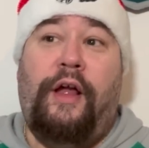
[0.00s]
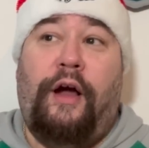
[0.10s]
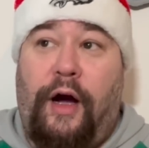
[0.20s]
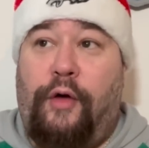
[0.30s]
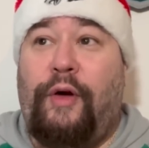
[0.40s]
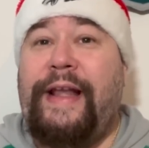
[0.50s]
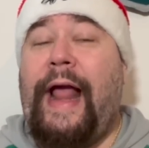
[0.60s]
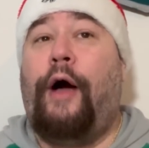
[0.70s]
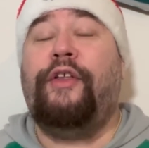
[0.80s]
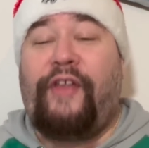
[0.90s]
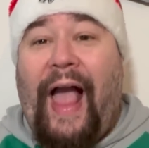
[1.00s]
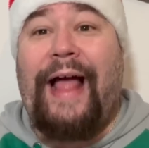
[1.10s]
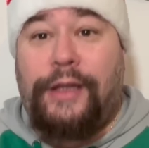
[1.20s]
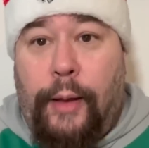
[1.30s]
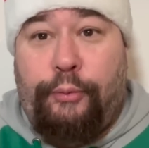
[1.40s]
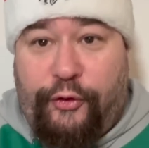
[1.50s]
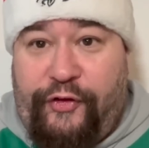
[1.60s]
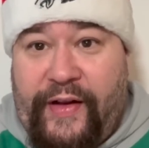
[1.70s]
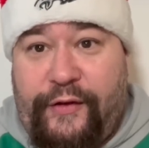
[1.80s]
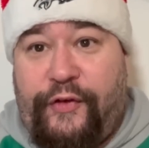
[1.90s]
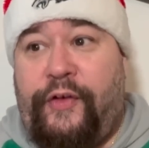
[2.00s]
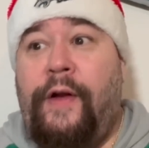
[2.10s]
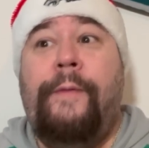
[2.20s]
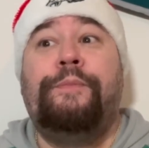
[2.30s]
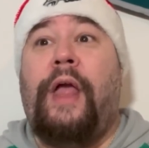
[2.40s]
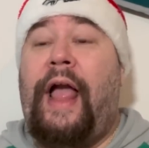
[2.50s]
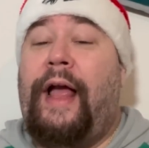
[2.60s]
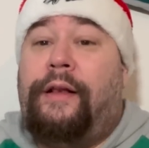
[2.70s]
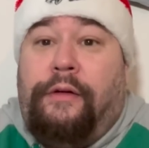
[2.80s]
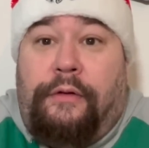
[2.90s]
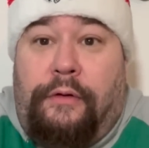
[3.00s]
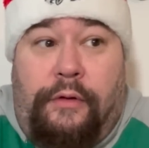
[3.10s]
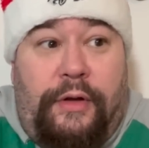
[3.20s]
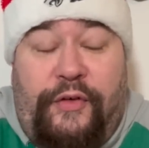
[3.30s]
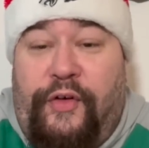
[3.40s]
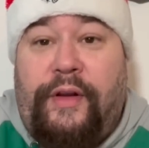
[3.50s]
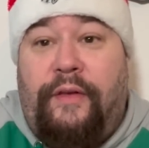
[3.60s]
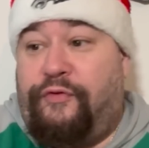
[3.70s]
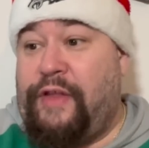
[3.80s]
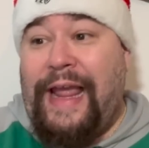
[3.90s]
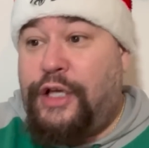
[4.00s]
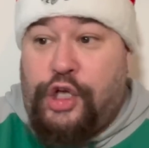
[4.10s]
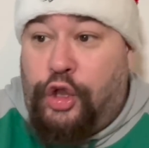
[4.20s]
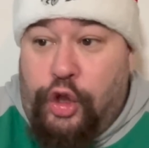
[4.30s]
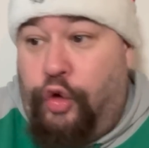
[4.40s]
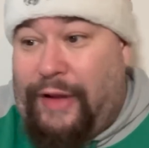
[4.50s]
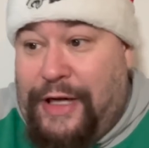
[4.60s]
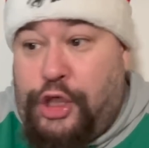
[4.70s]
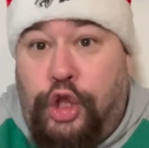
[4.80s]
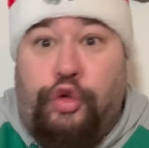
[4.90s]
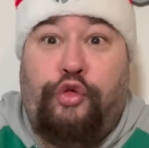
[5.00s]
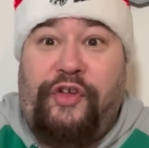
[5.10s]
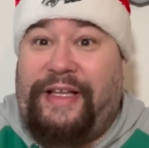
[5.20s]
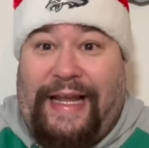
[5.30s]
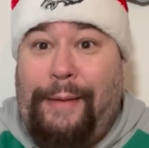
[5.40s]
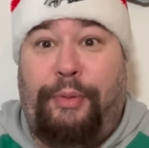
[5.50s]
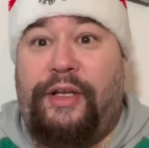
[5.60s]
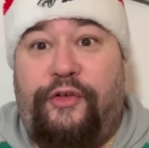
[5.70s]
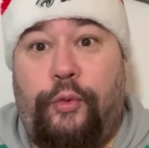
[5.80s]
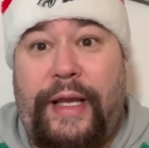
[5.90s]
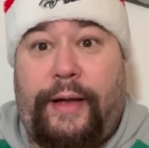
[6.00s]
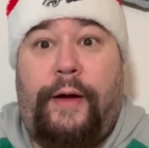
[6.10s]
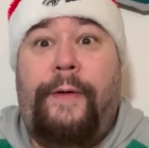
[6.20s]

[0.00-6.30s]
Right now, it's at number 6. And listen, they should lose a Tampa this week.